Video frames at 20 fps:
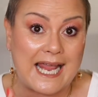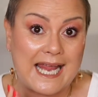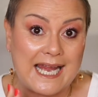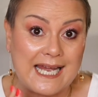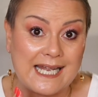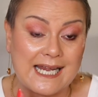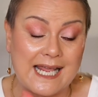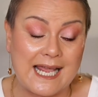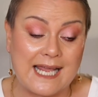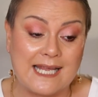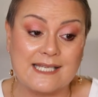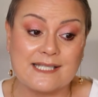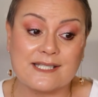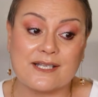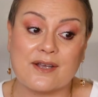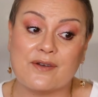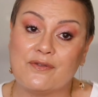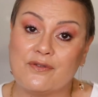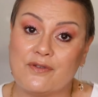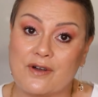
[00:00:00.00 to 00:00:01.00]
and has
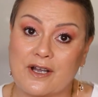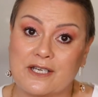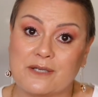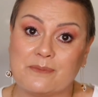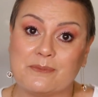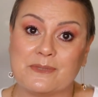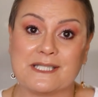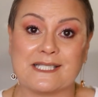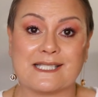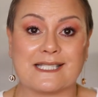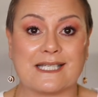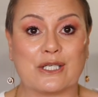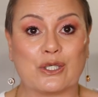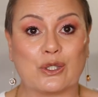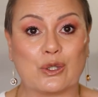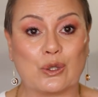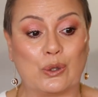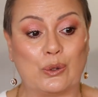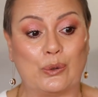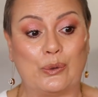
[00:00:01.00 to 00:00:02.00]
vitamins
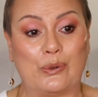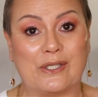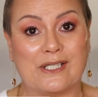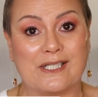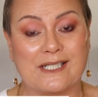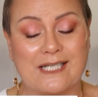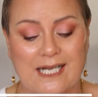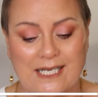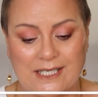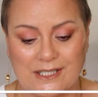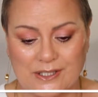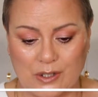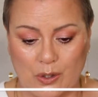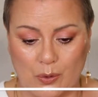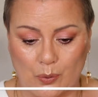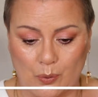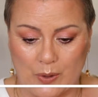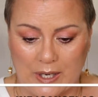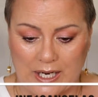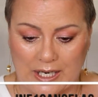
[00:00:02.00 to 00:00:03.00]
included as
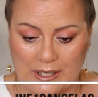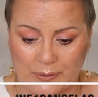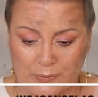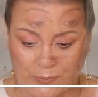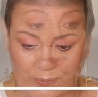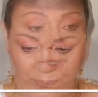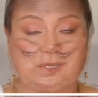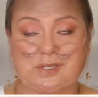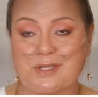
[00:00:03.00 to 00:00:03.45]
well.